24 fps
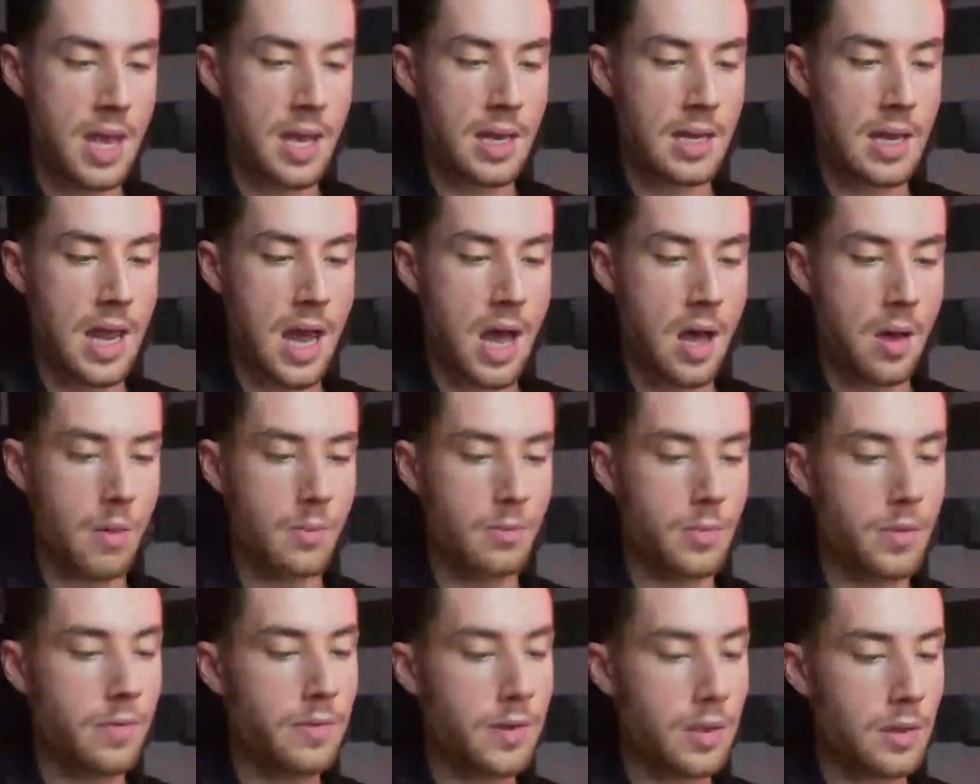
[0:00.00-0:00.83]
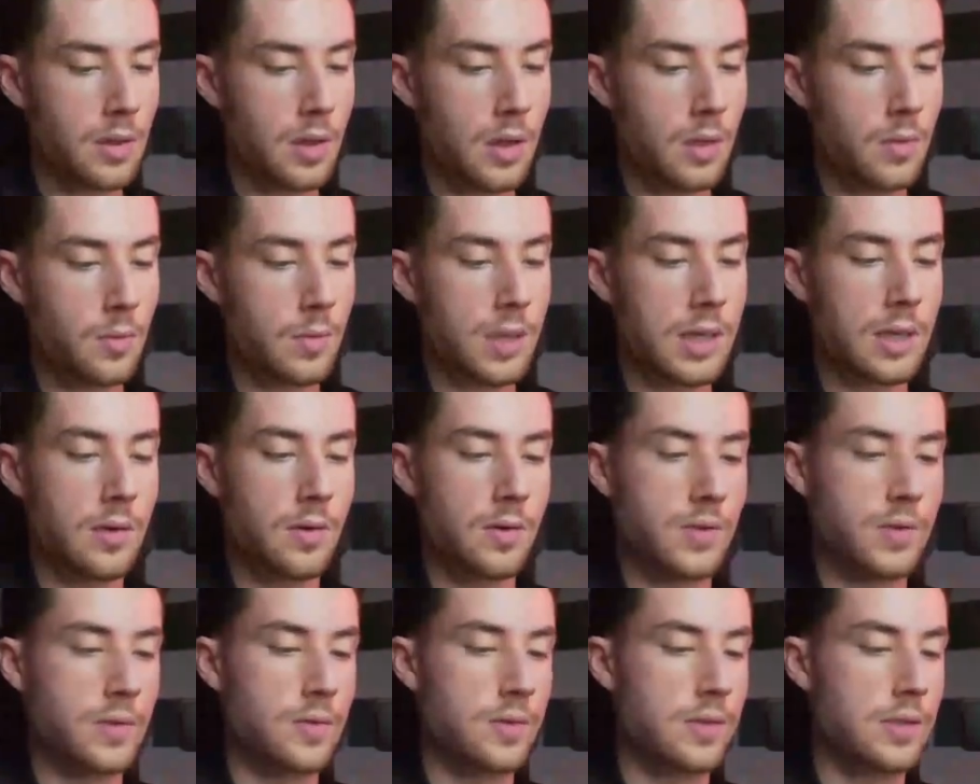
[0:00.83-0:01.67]
Now, moving along, we can
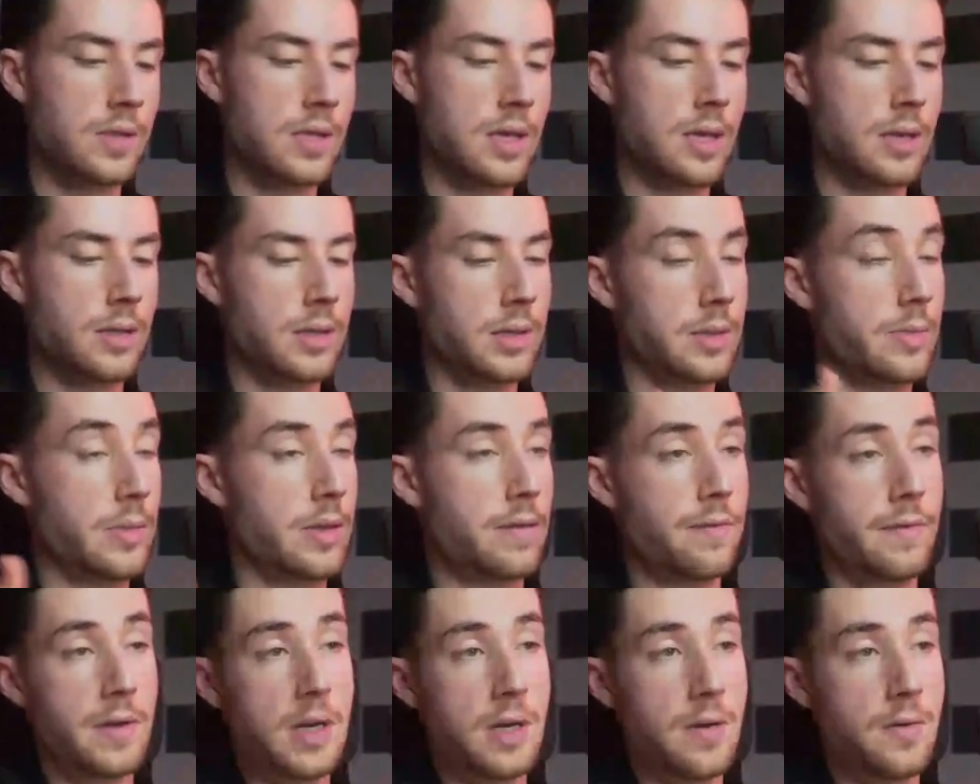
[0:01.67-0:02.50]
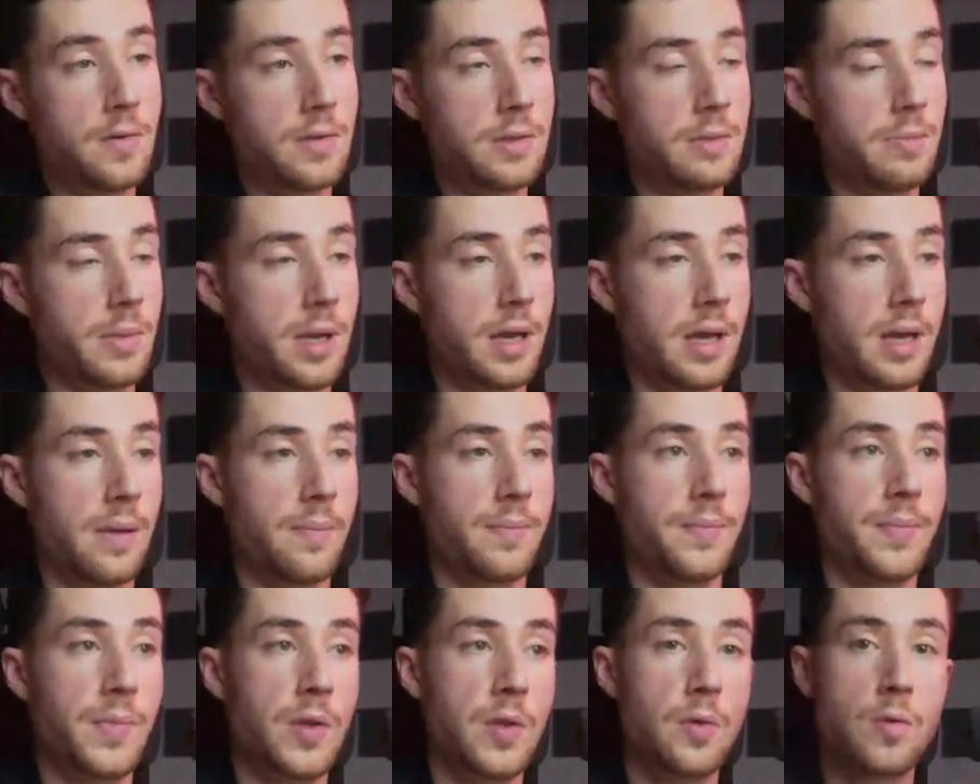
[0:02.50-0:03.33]
also see some of the videos by
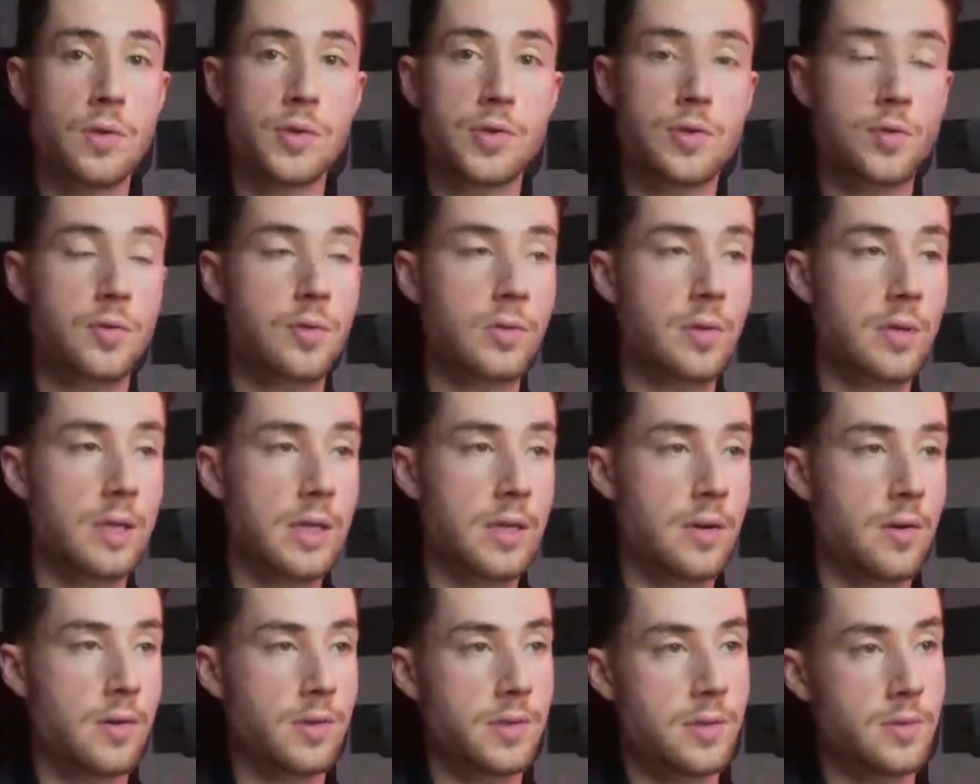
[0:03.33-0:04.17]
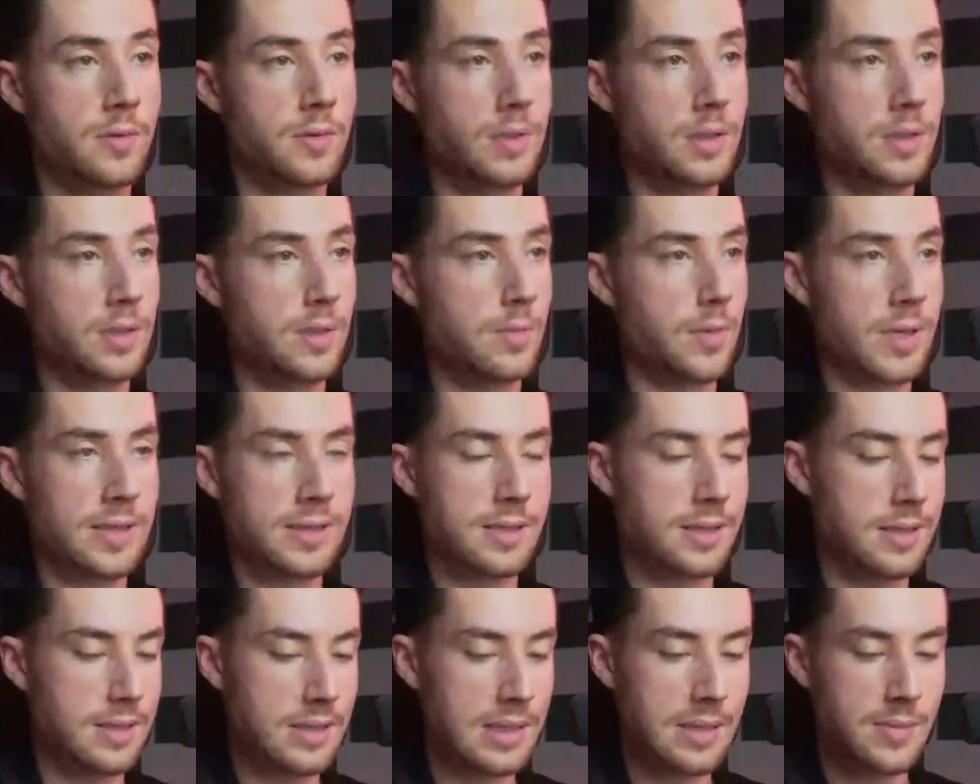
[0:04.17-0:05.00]
yours truly and also just the rest
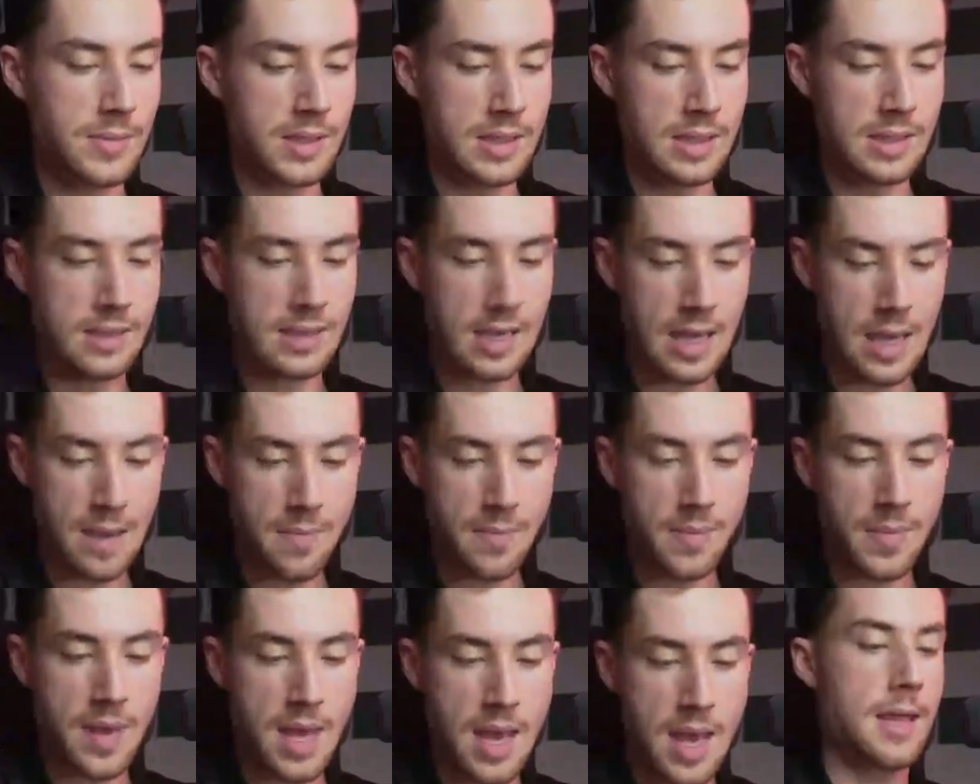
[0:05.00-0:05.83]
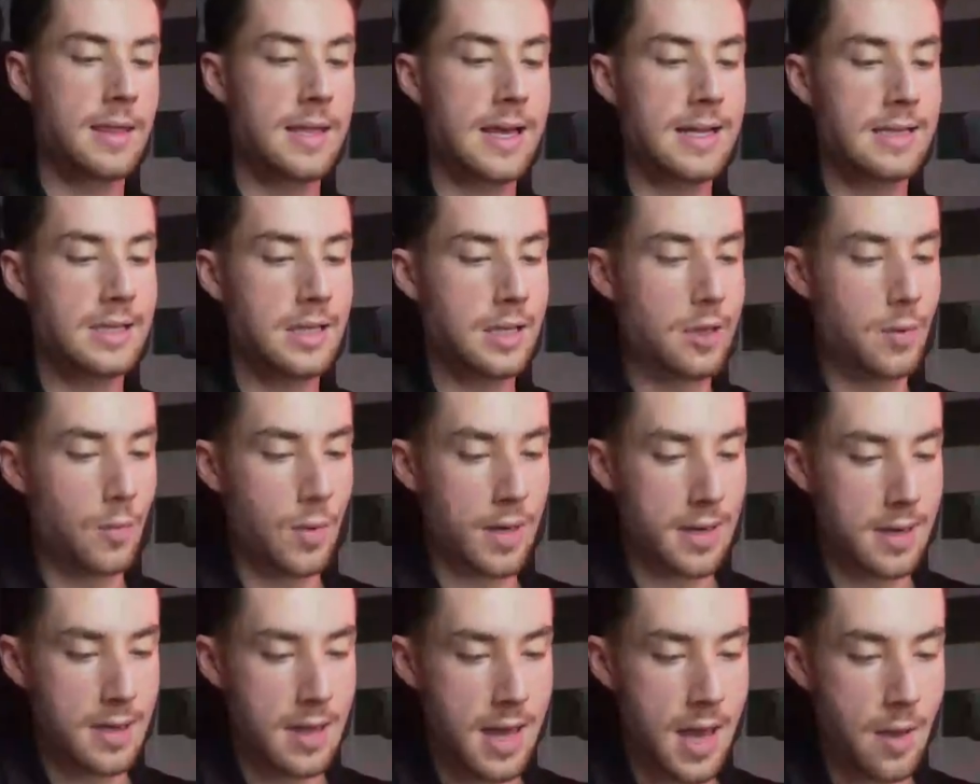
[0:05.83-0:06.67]
of the C M C team. Then to the
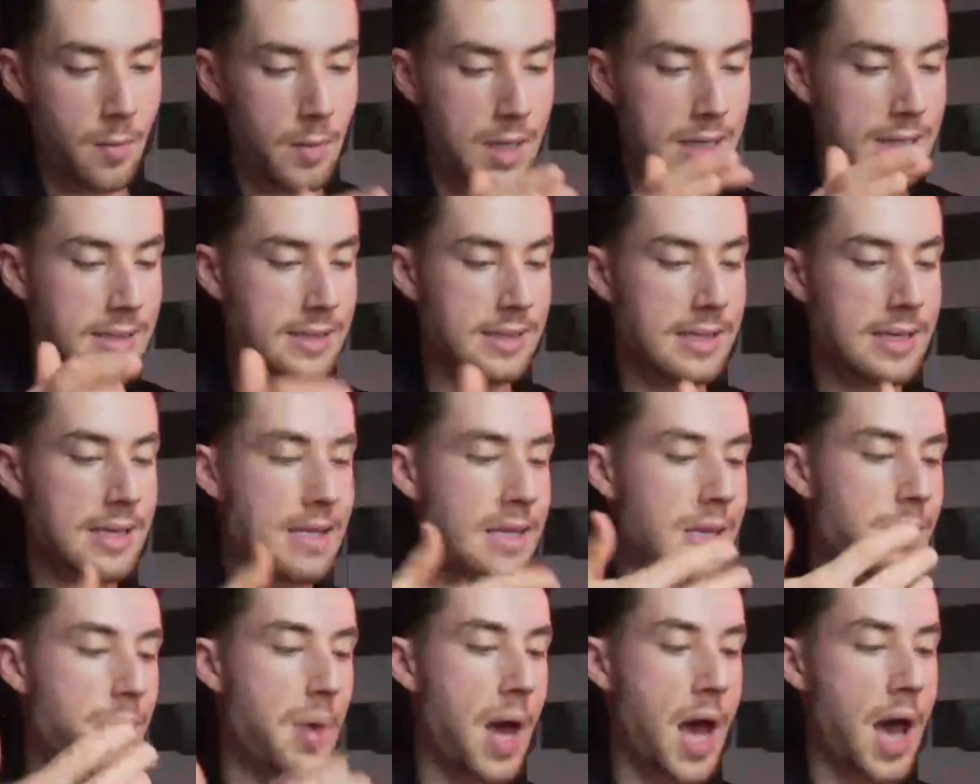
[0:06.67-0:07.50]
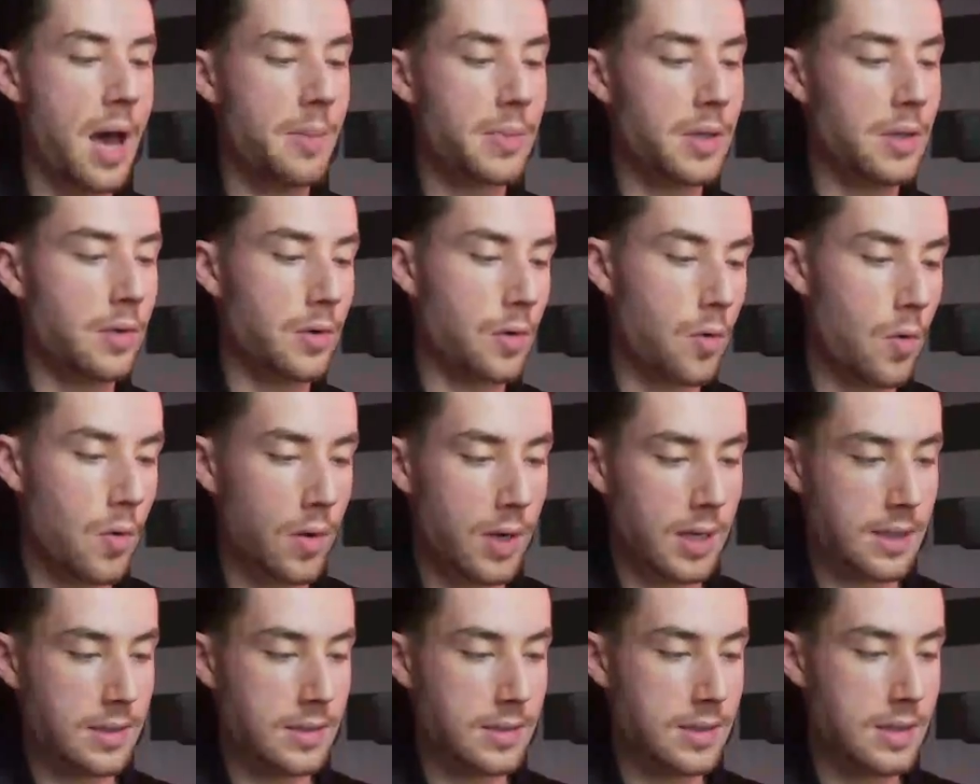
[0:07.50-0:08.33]
right of that, we can see the popular
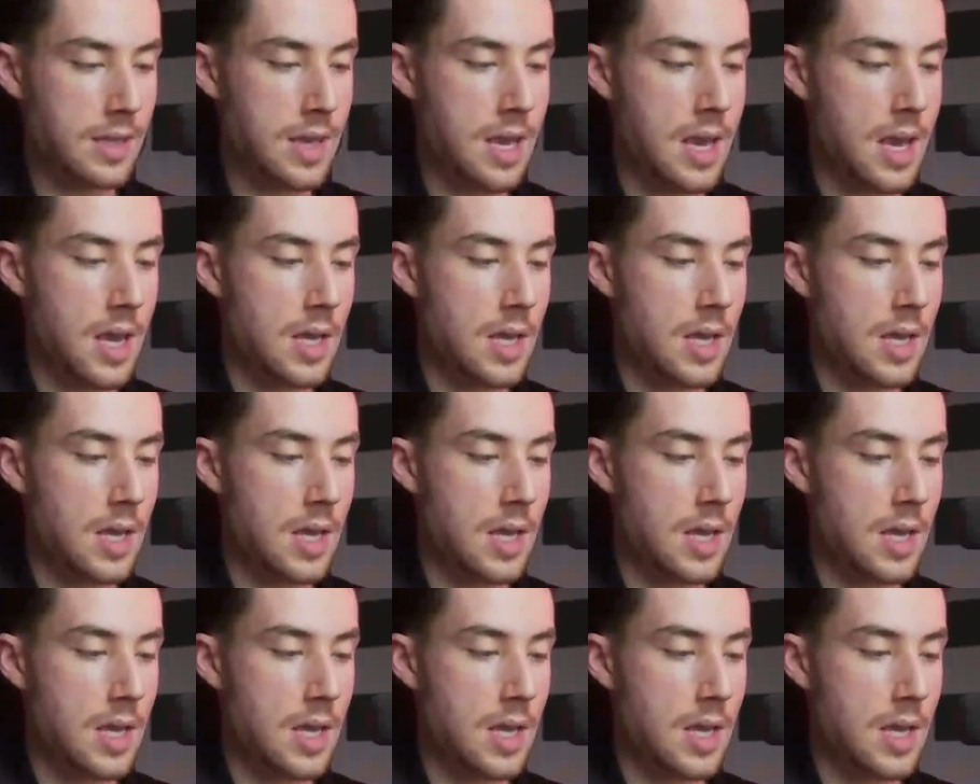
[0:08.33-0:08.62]
coins.